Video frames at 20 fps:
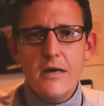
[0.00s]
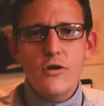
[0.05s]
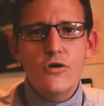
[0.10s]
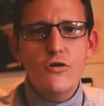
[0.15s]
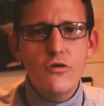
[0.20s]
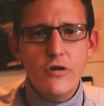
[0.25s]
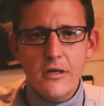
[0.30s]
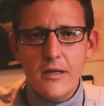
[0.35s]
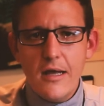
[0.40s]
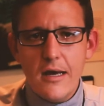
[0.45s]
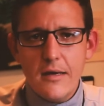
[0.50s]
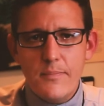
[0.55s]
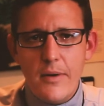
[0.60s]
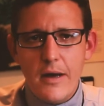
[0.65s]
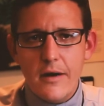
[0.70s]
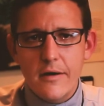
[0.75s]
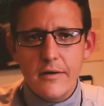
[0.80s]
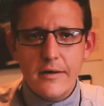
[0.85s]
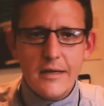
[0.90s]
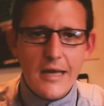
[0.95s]
who do you like
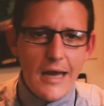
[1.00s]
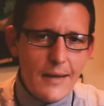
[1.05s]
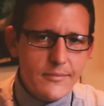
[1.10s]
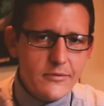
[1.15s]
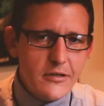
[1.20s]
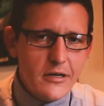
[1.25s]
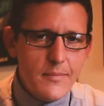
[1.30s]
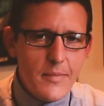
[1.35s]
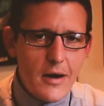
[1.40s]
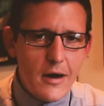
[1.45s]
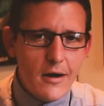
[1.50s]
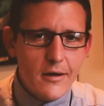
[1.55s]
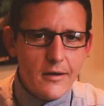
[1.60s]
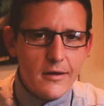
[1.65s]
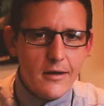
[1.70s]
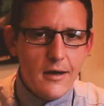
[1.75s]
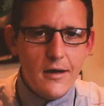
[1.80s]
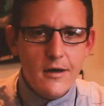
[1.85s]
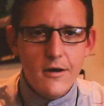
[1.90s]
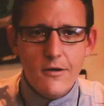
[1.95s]
better, Captain
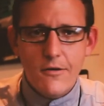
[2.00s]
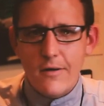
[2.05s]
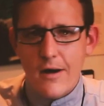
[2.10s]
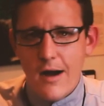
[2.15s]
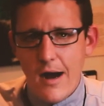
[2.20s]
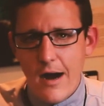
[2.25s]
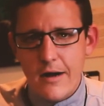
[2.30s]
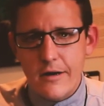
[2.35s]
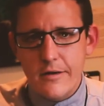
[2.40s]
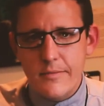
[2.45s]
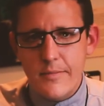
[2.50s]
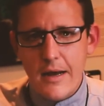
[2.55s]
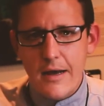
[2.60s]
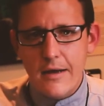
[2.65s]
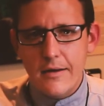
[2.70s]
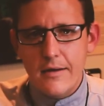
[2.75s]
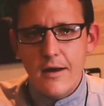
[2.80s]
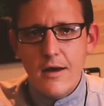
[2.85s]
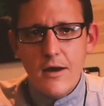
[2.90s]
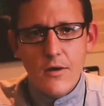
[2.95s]
America or Iron
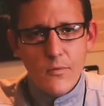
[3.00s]
Man?